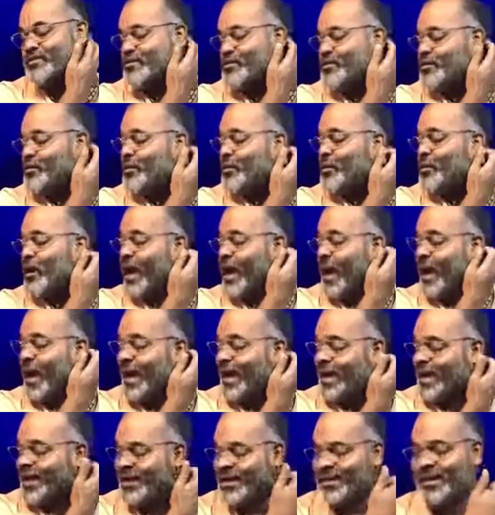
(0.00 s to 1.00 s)
no
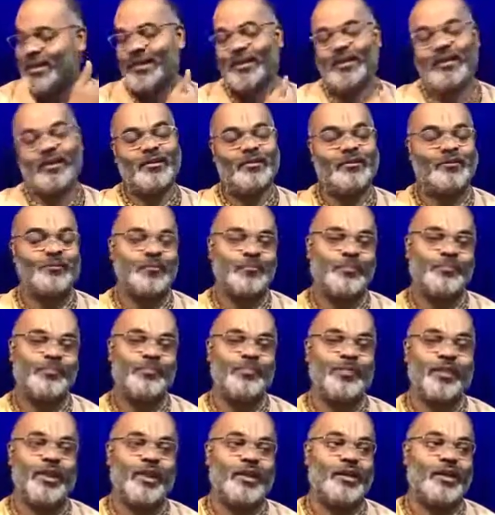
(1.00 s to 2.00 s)
ideal,
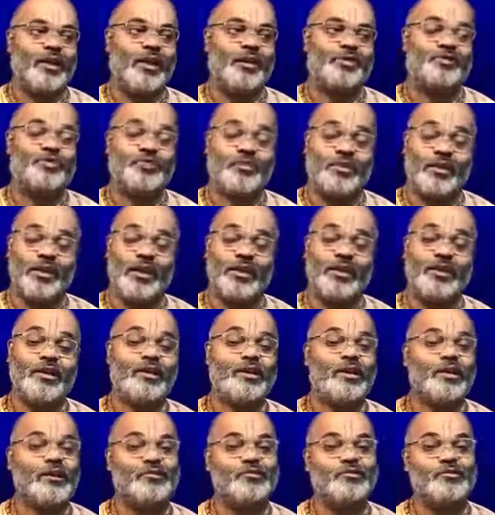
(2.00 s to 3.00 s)
naturally
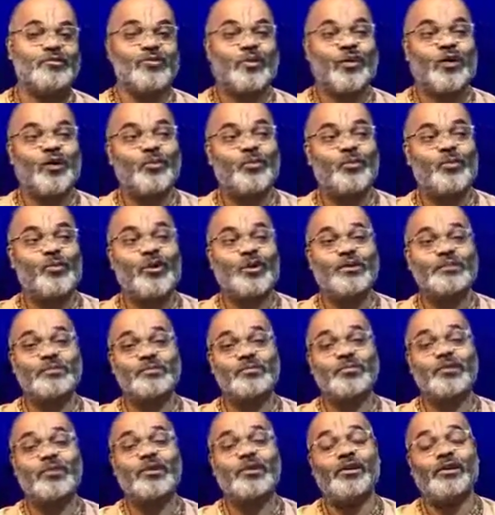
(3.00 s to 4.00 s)
it is not
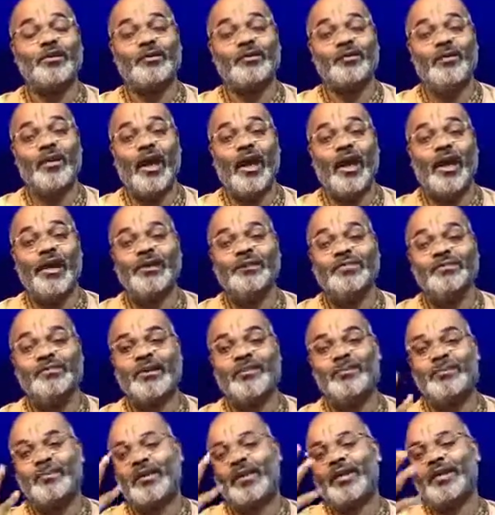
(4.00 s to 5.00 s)
possible to
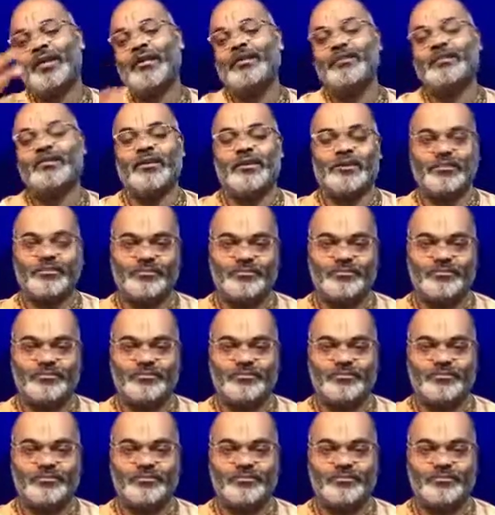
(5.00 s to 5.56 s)
accept anything.